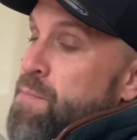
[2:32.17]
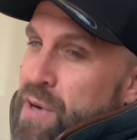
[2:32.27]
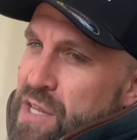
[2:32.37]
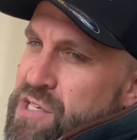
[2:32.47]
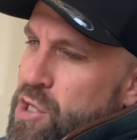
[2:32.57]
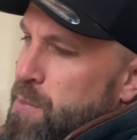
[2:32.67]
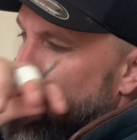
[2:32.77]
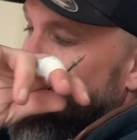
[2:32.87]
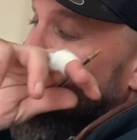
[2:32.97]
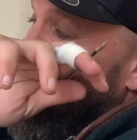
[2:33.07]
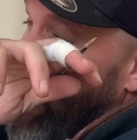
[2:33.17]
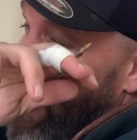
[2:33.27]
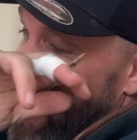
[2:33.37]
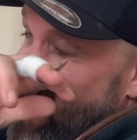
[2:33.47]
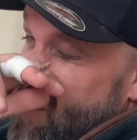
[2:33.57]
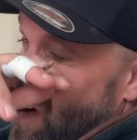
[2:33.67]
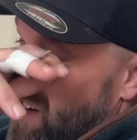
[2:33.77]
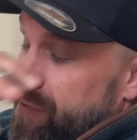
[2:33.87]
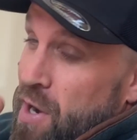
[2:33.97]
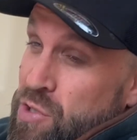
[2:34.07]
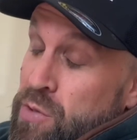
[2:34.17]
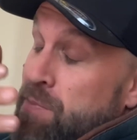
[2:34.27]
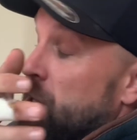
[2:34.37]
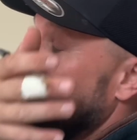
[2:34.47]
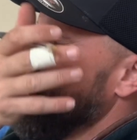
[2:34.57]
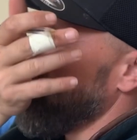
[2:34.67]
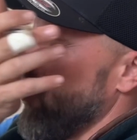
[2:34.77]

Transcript: but I'd still be doing, looking at it, trying to find something new.